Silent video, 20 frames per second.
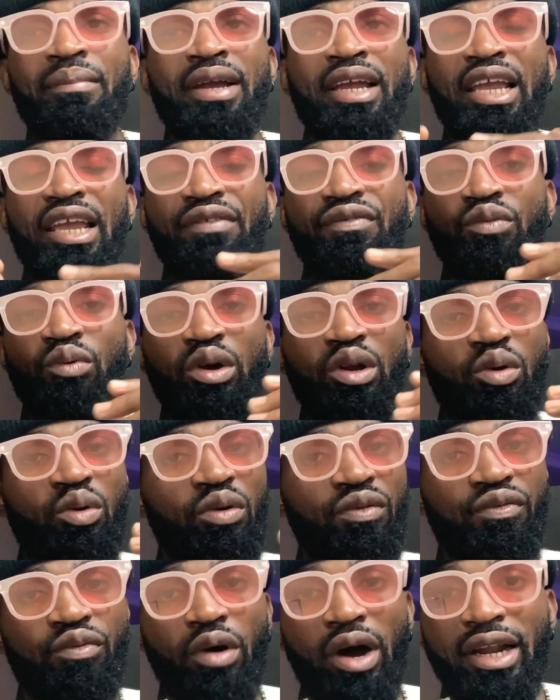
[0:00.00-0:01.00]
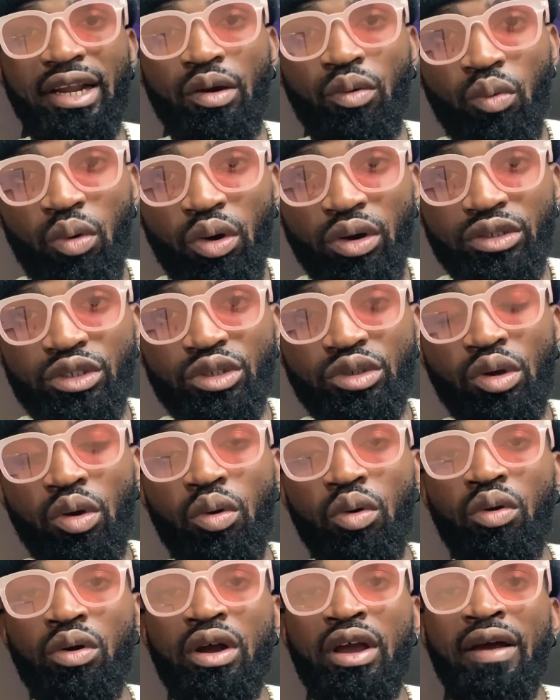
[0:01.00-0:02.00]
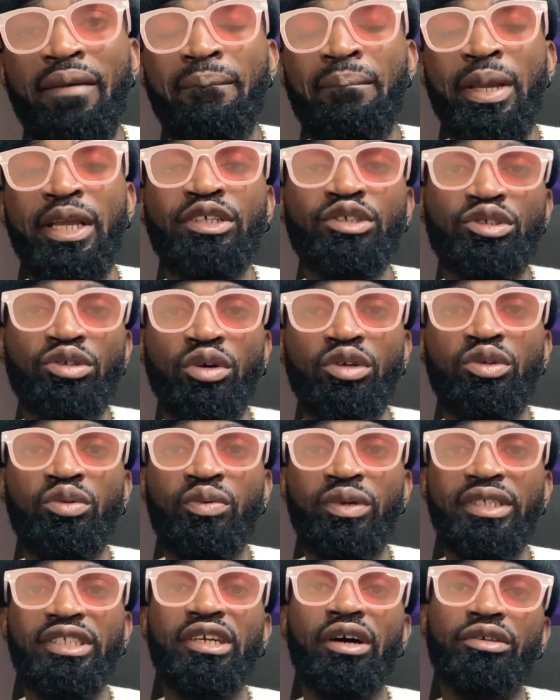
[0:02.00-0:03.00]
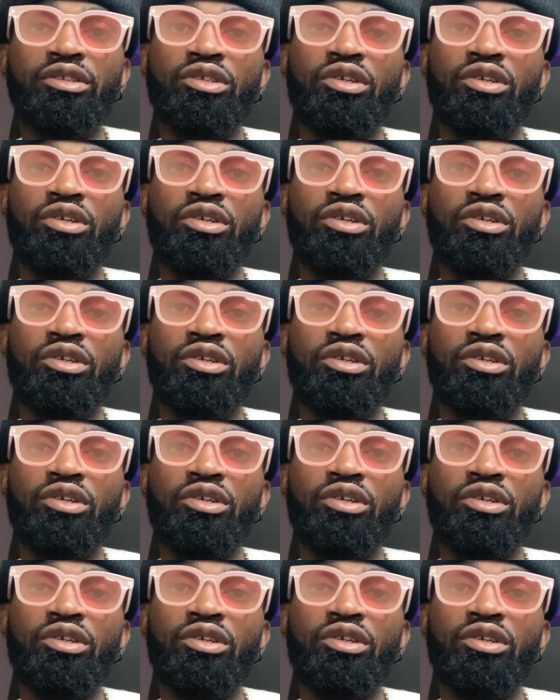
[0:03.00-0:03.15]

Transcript: if you want to go for an award show, make sure you reach out